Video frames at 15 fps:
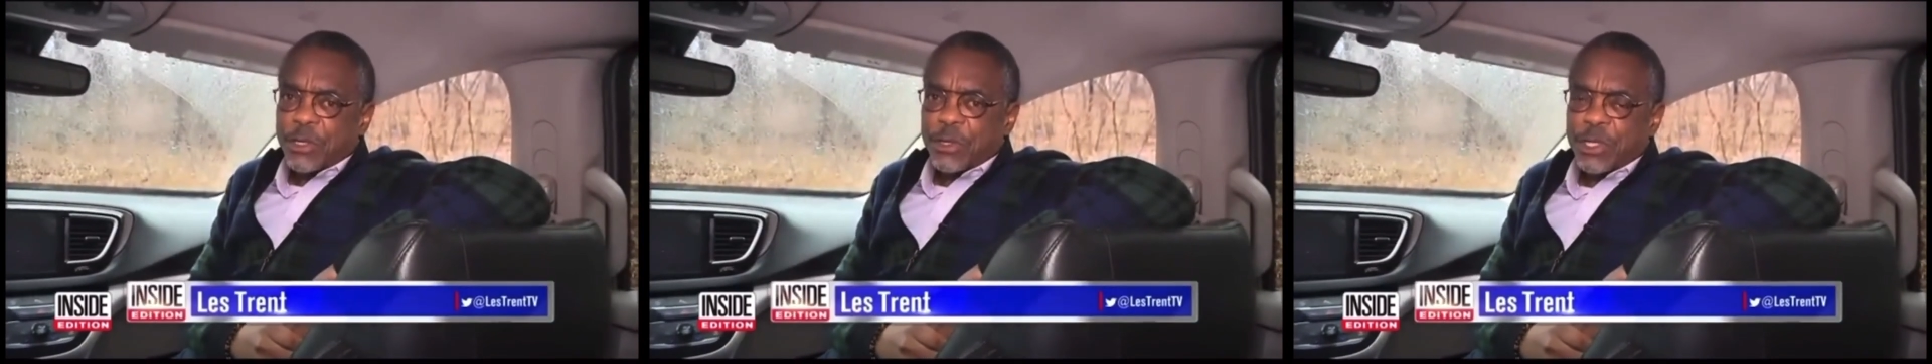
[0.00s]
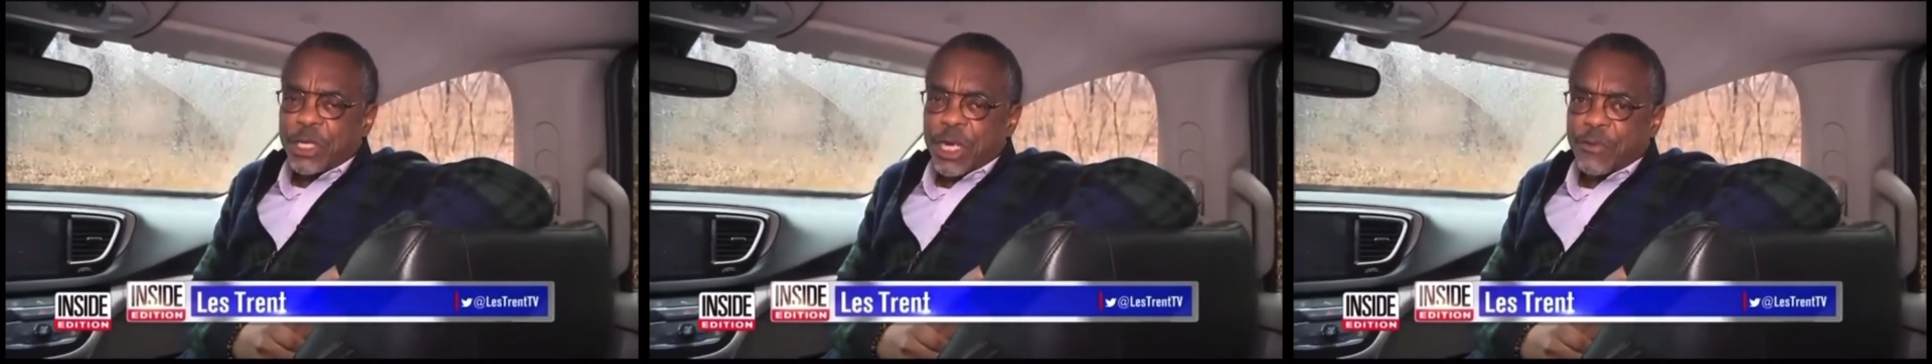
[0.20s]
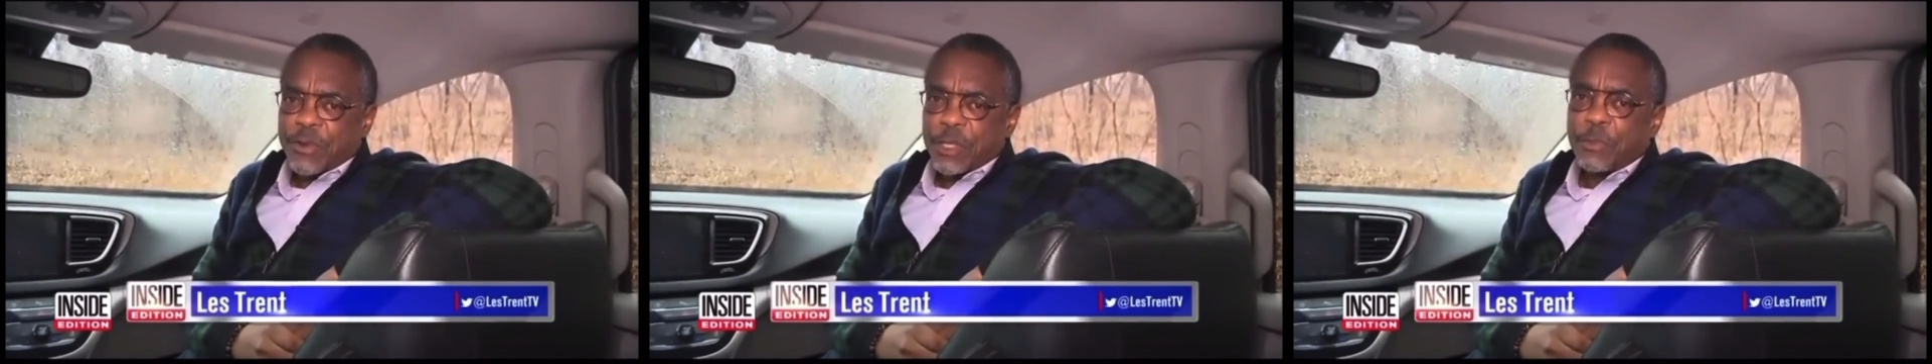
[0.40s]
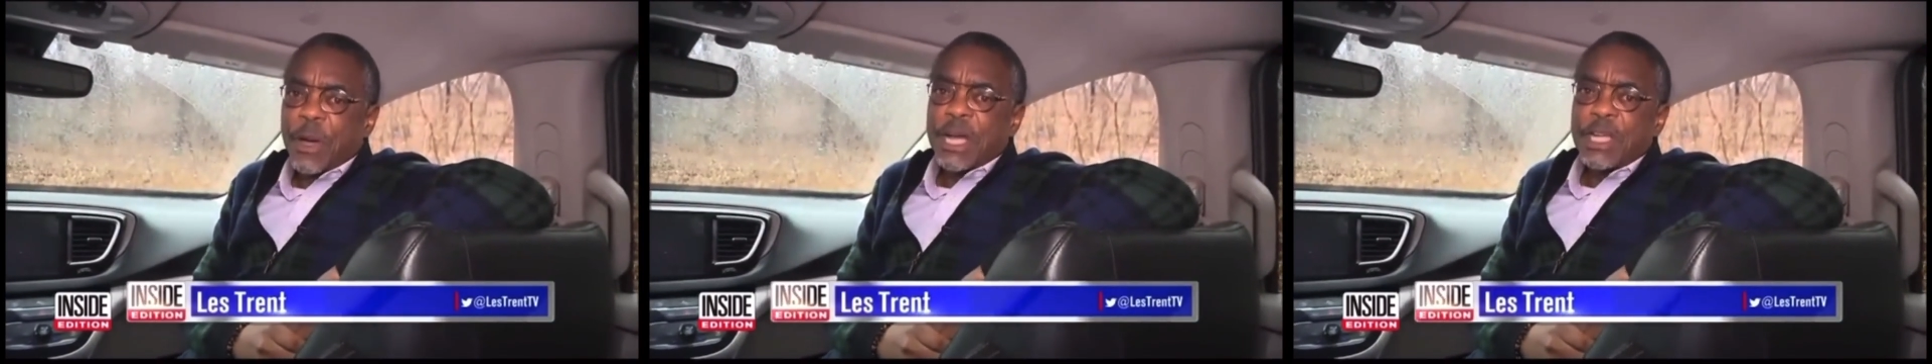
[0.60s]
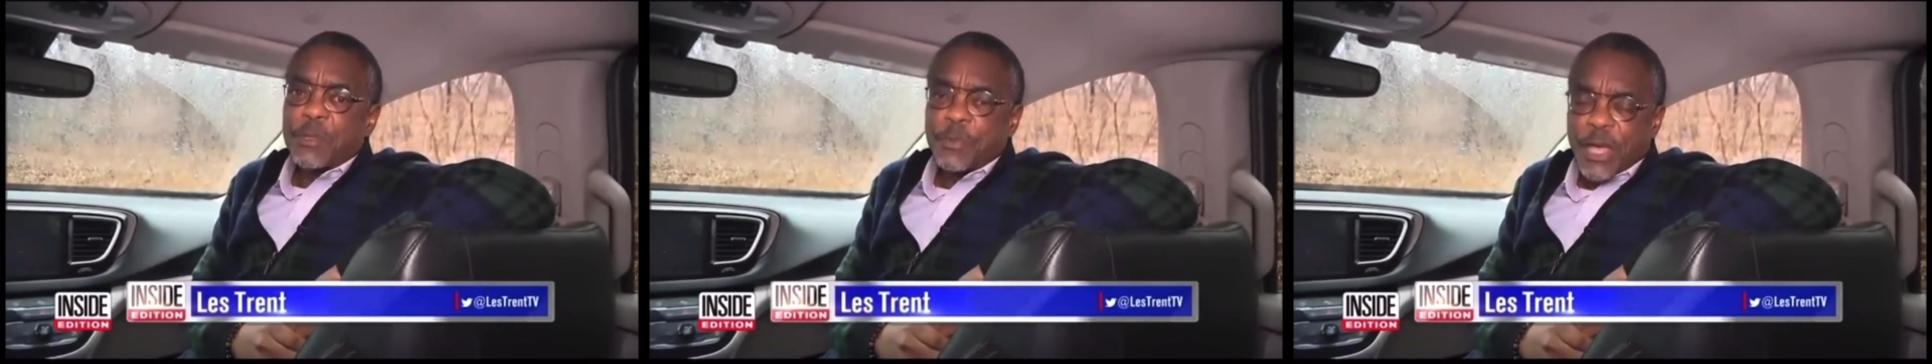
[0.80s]
This is the book
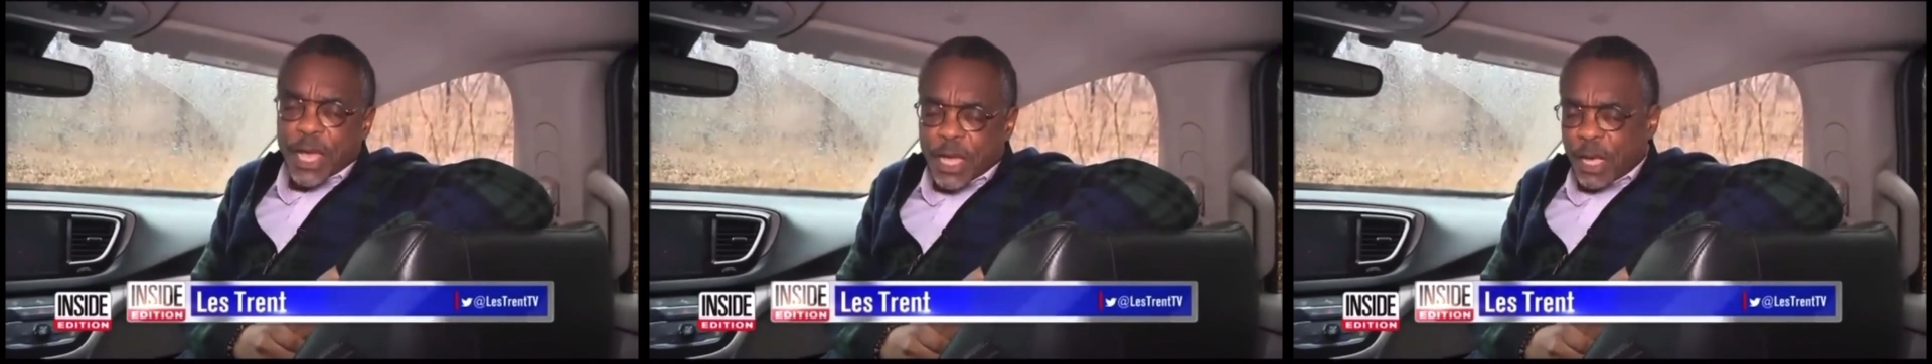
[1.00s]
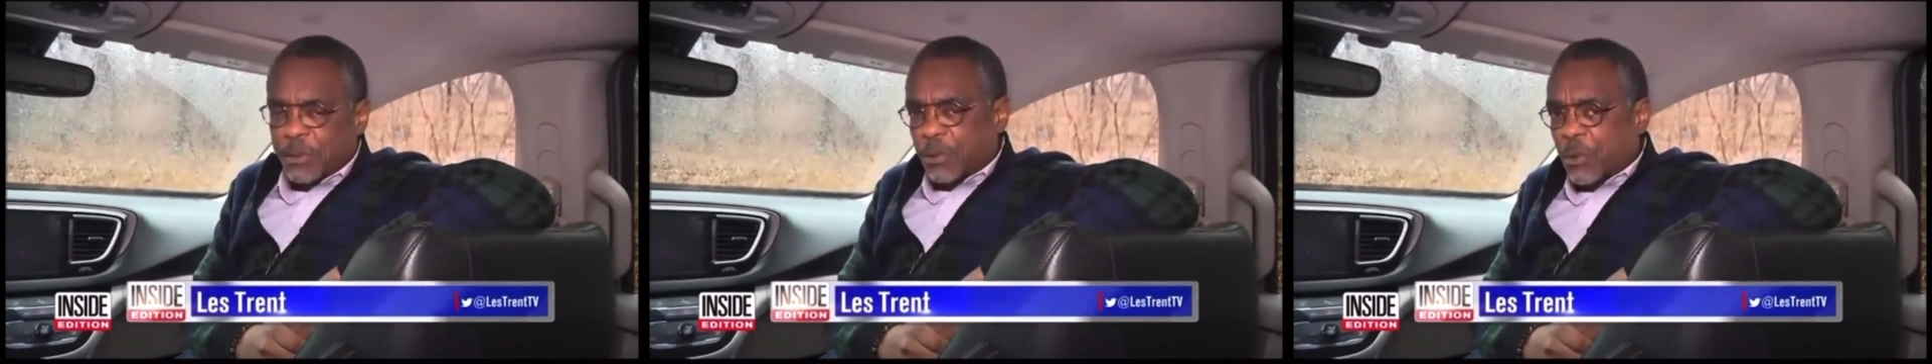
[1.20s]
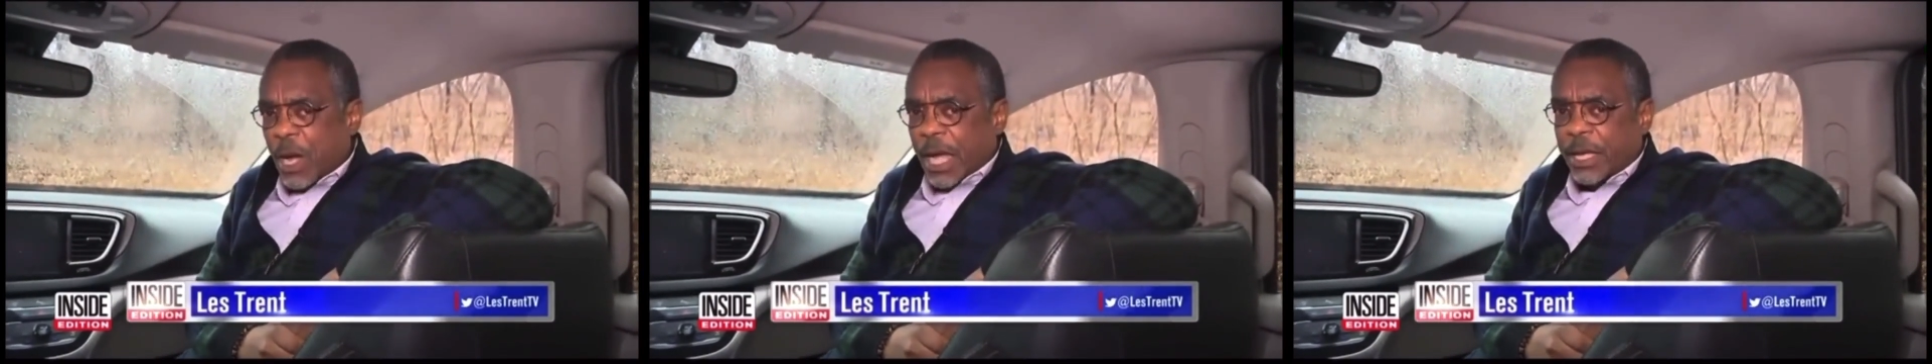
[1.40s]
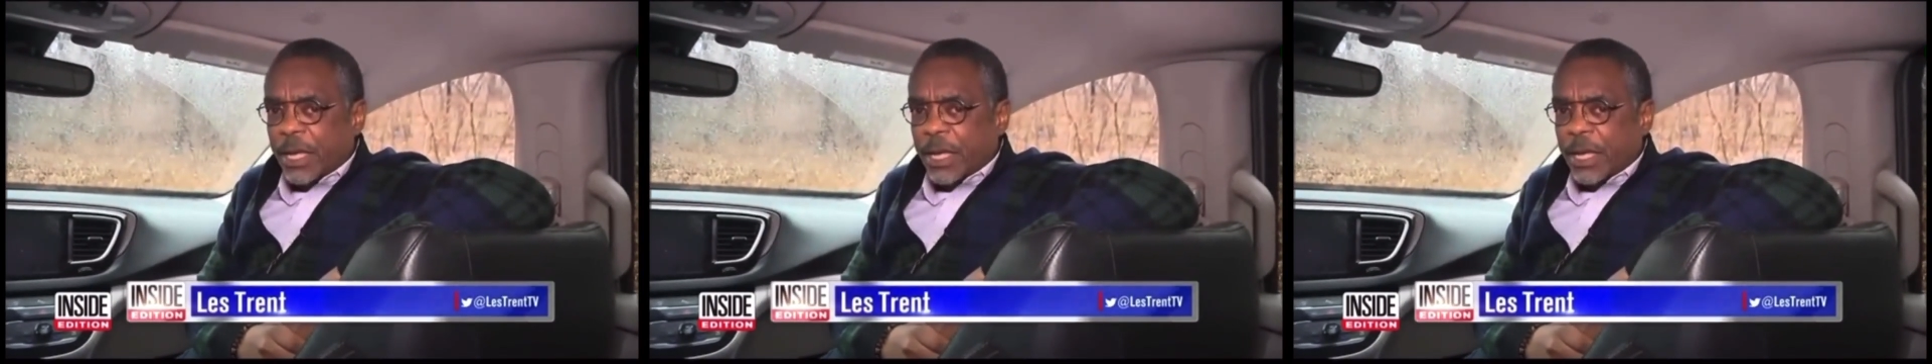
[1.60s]
of St. Matthew,